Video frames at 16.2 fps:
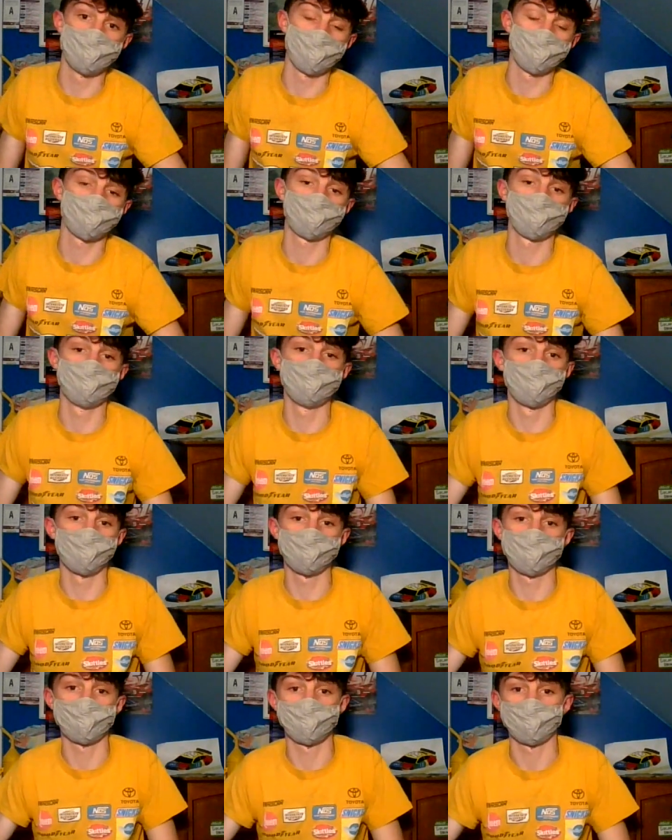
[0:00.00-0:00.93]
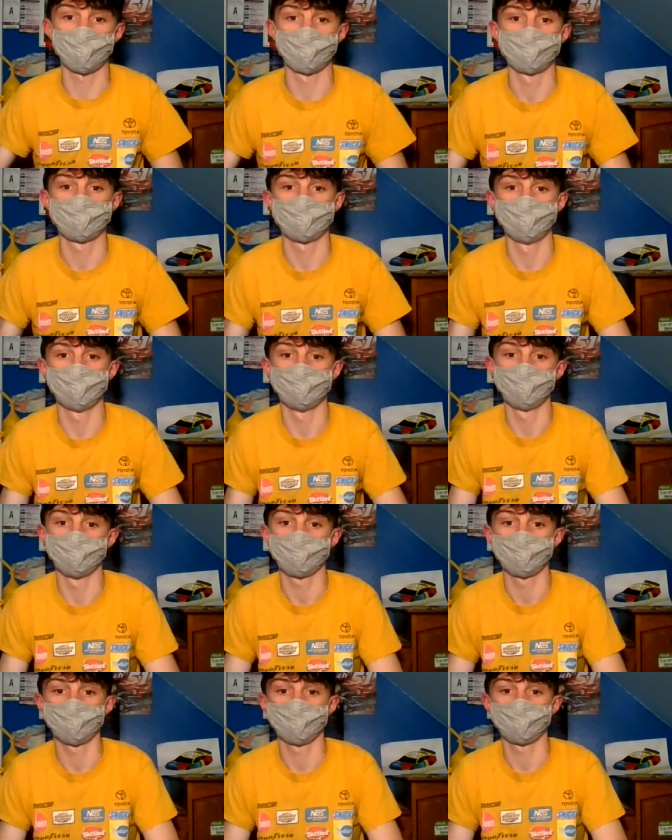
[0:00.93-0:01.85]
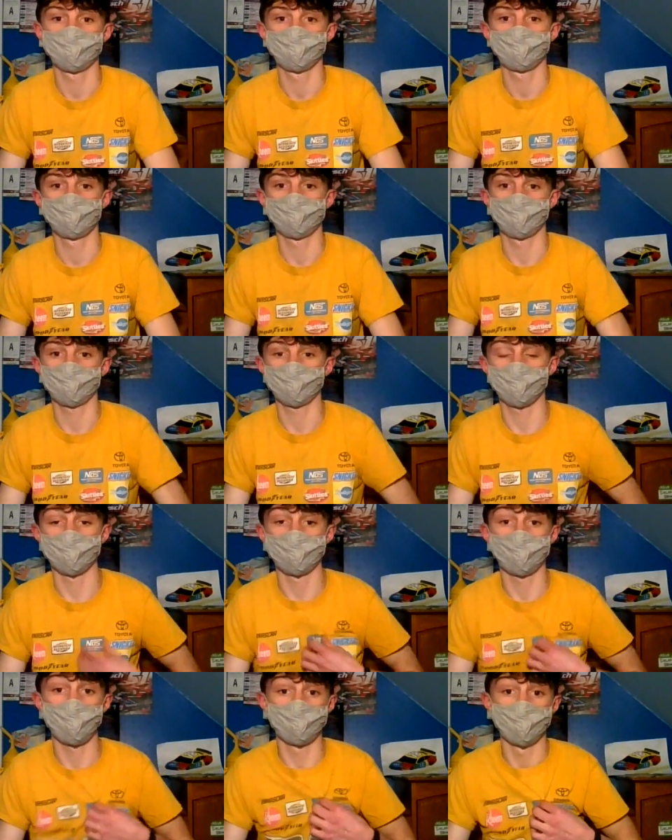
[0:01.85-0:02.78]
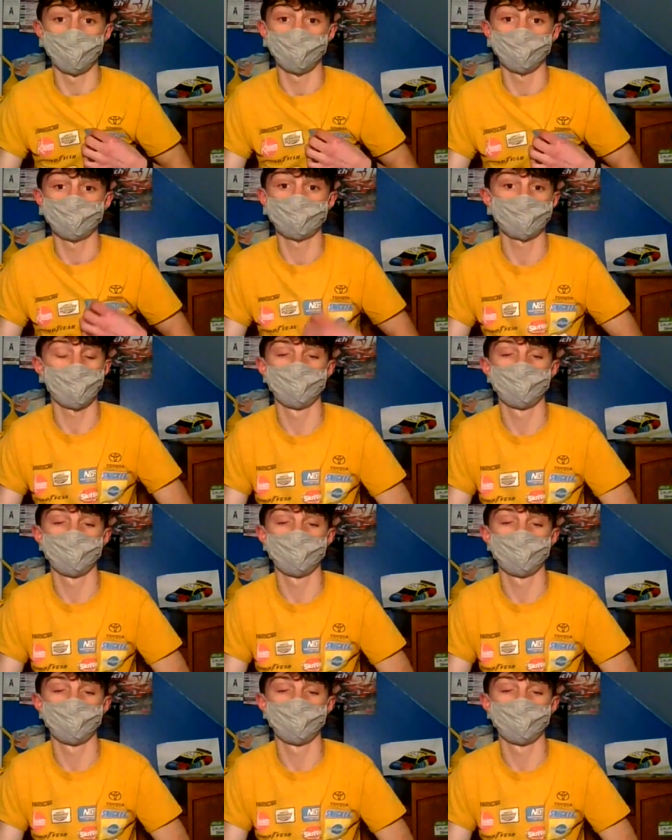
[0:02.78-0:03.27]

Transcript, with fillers: definitely don't think you're going to see like M&Ms.